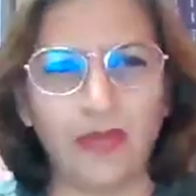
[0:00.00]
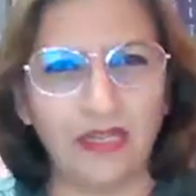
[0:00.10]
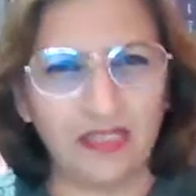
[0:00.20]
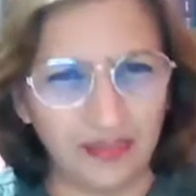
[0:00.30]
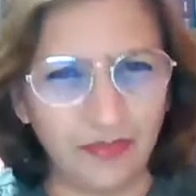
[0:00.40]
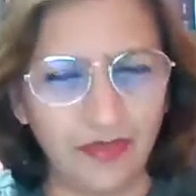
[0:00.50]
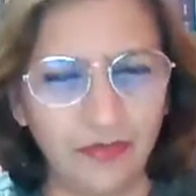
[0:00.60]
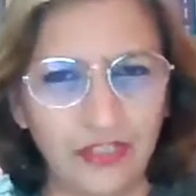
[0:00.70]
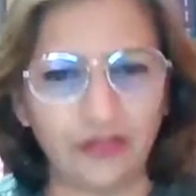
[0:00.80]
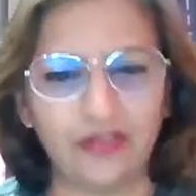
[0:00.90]
by a simple
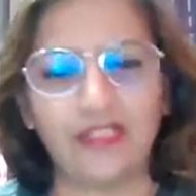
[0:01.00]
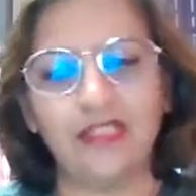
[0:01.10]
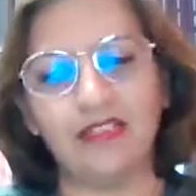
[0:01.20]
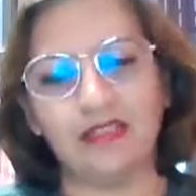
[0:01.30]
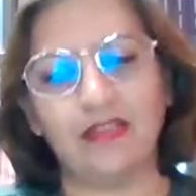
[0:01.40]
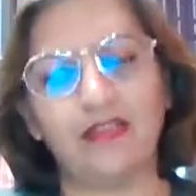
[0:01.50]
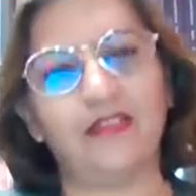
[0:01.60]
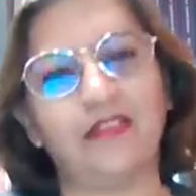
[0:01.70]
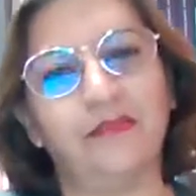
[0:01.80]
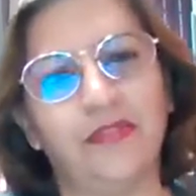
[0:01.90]
majority? Is that the
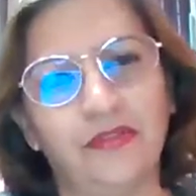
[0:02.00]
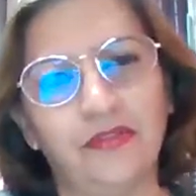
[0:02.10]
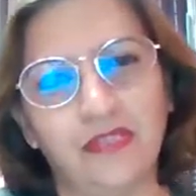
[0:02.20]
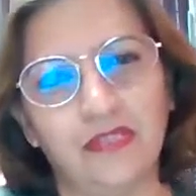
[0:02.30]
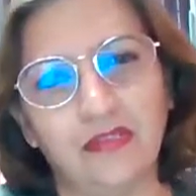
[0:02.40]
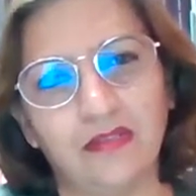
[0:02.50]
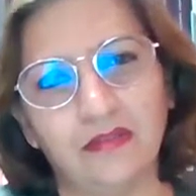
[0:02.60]
term used?